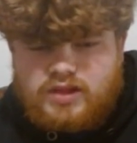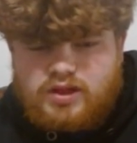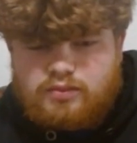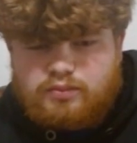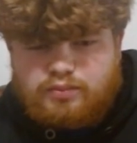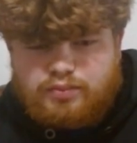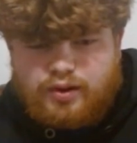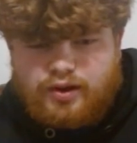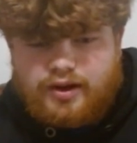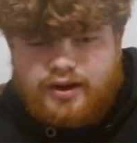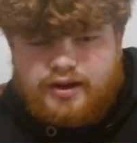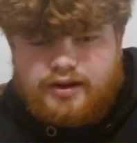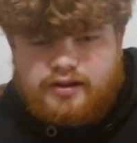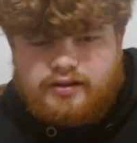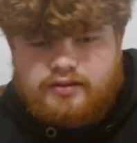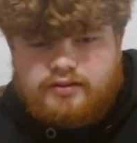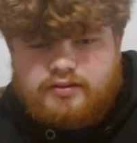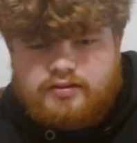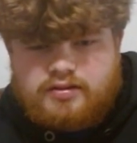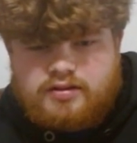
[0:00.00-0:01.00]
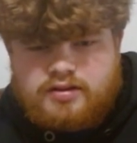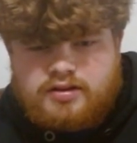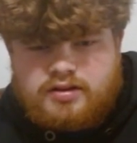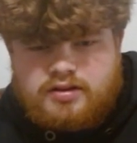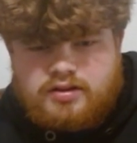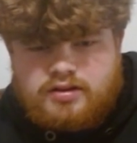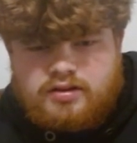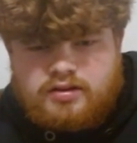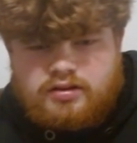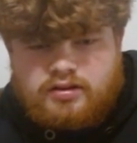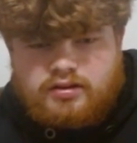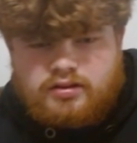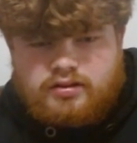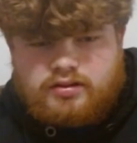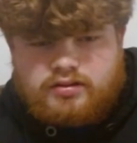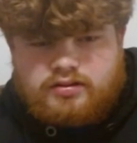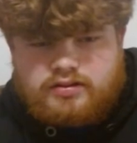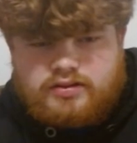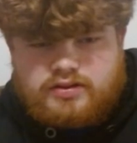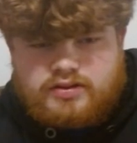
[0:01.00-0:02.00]
But
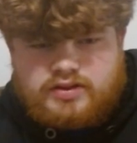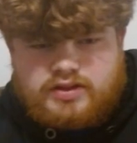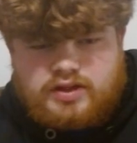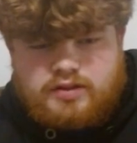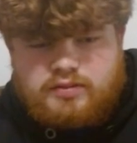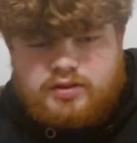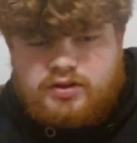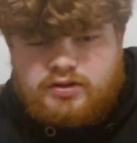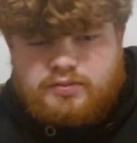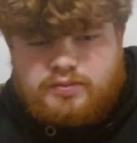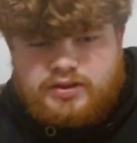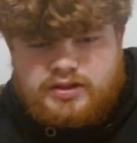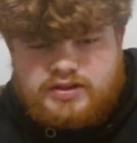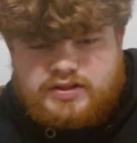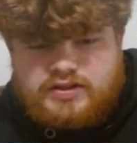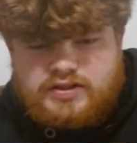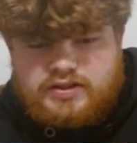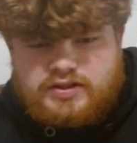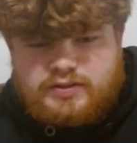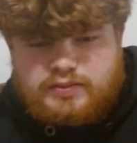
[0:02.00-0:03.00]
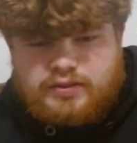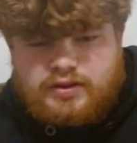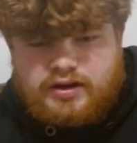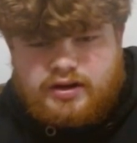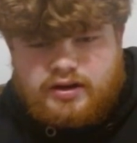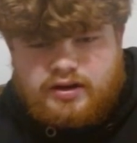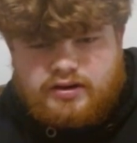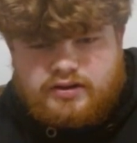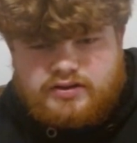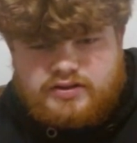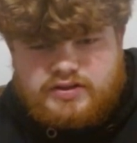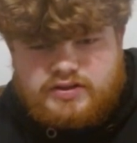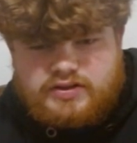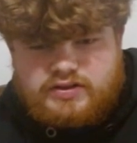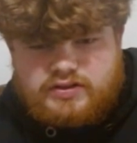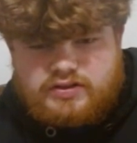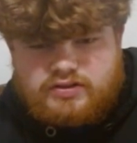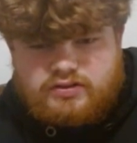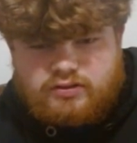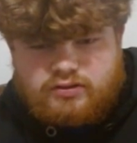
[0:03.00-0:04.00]
some of the Pistons
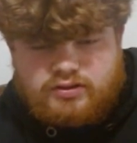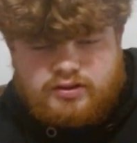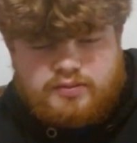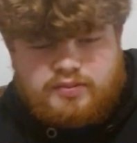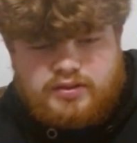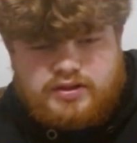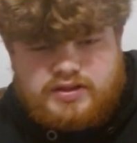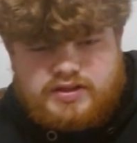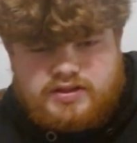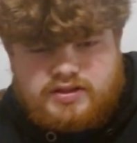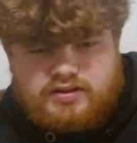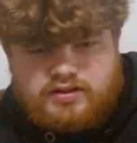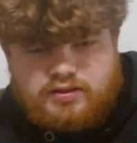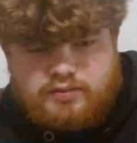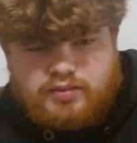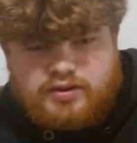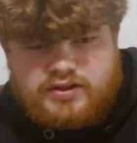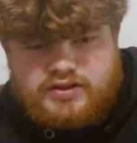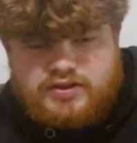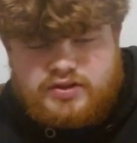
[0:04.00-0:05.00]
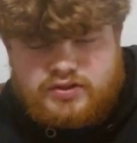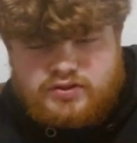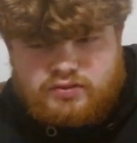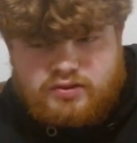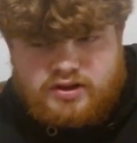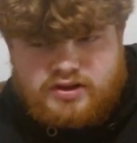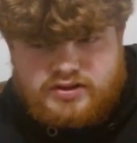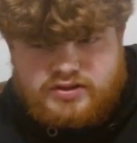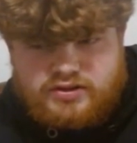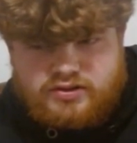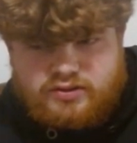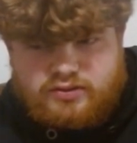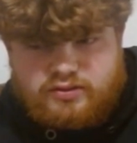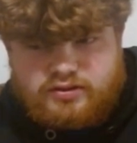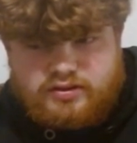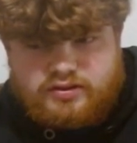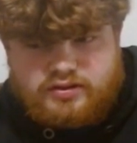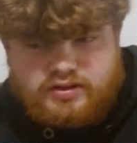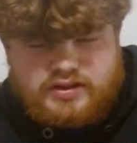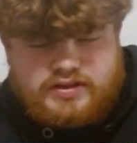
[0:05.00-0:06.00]
players, or the Pistons
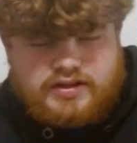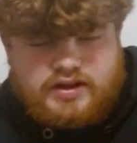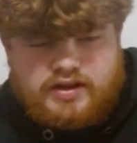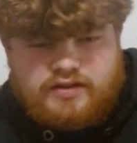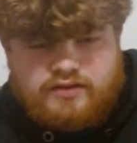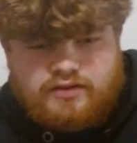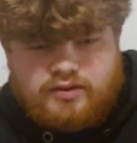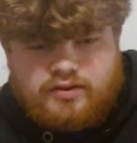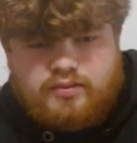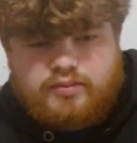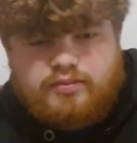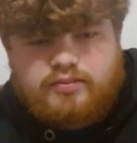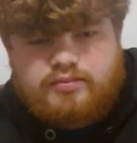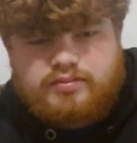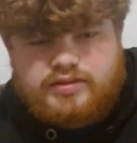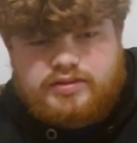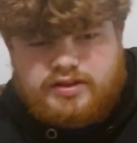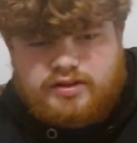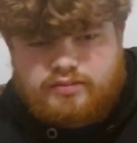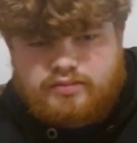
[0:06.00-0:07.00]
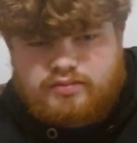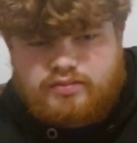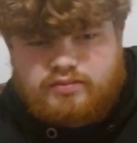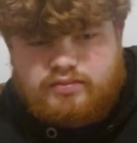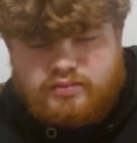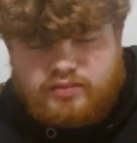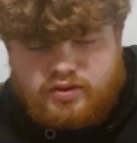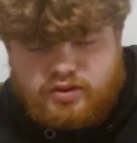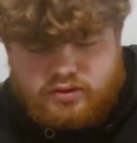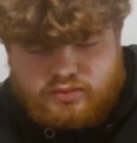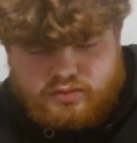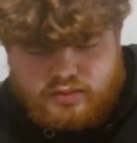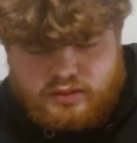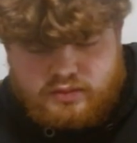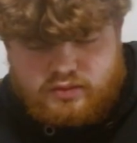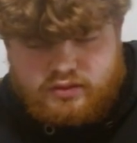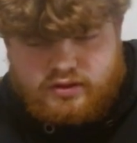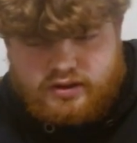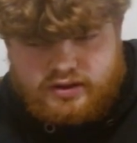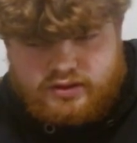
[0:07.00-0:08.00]
roster, aside from some good
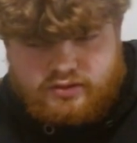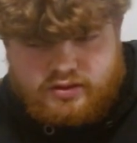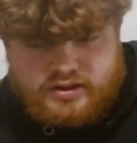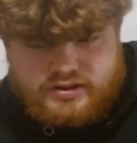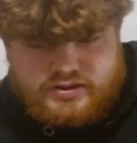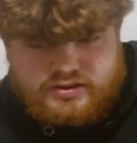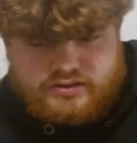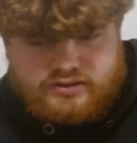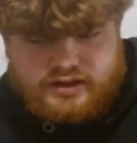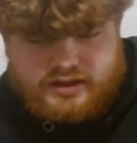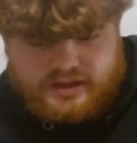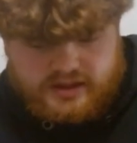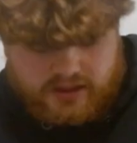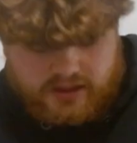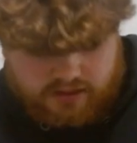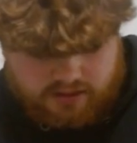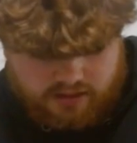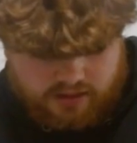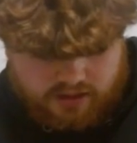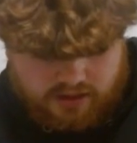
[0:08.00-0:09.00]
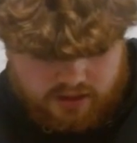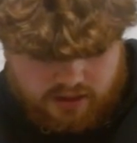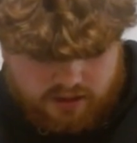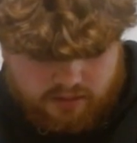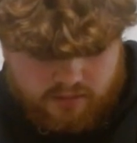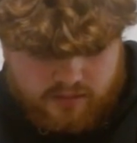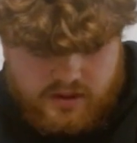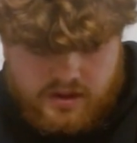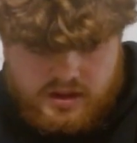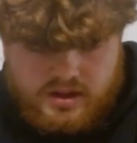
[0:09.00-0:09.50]
people on the roster like Cade Cunningham,